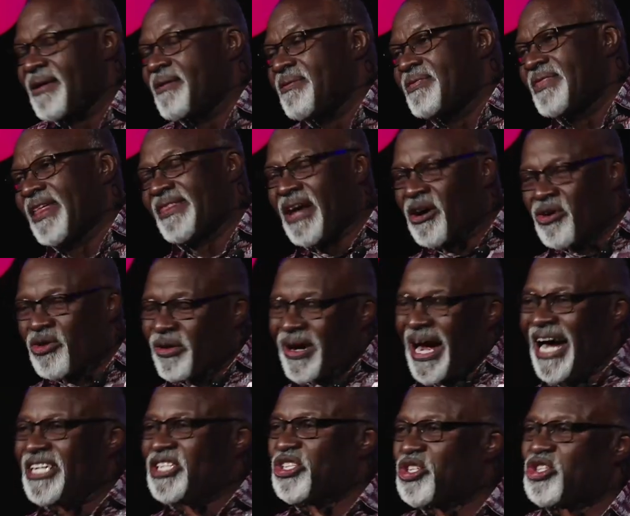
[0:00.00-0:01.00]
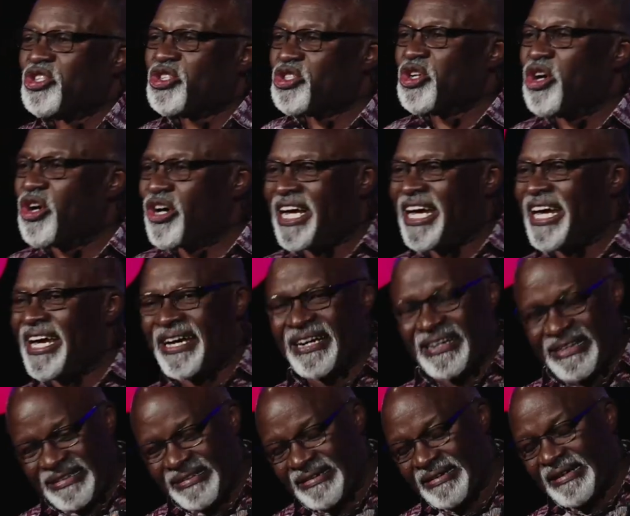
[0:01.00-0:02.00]
That the grand story
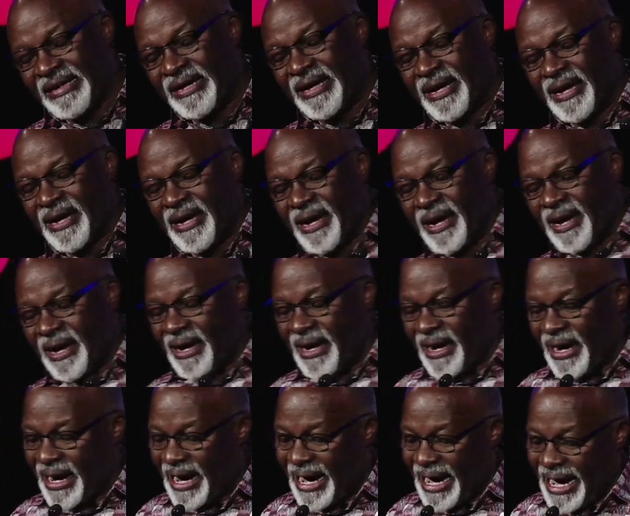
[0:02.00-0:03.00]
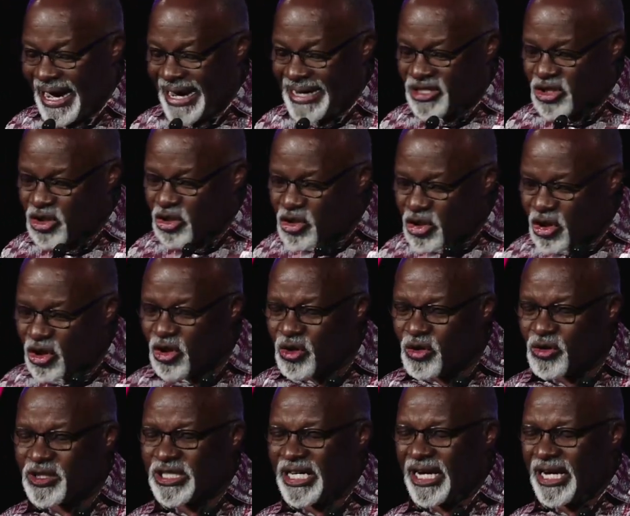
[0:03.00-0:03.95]
as told